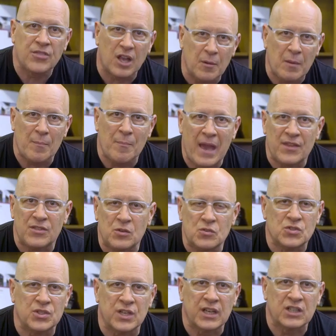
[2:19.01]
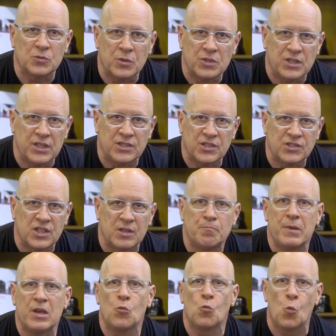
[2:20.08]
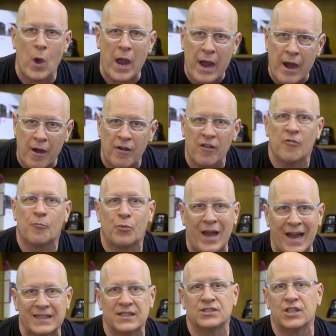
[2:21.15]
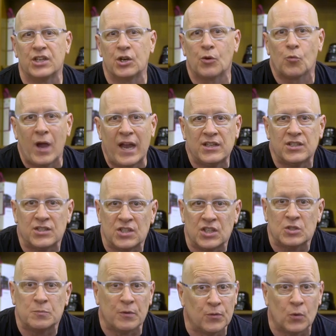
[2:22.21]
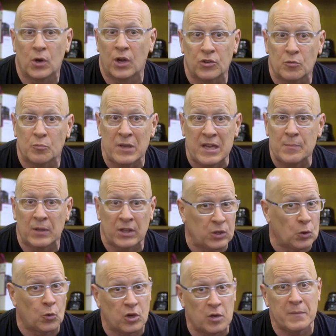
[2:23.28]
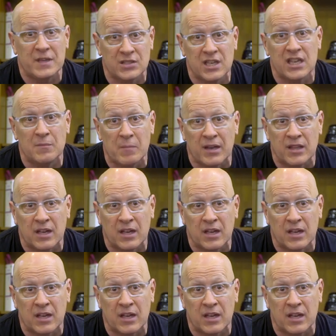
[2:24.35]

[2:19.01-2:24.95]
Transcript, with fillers: I thought about Matthew six, where Jesus said, beware of practicing your righteousness before other people in order to be seen by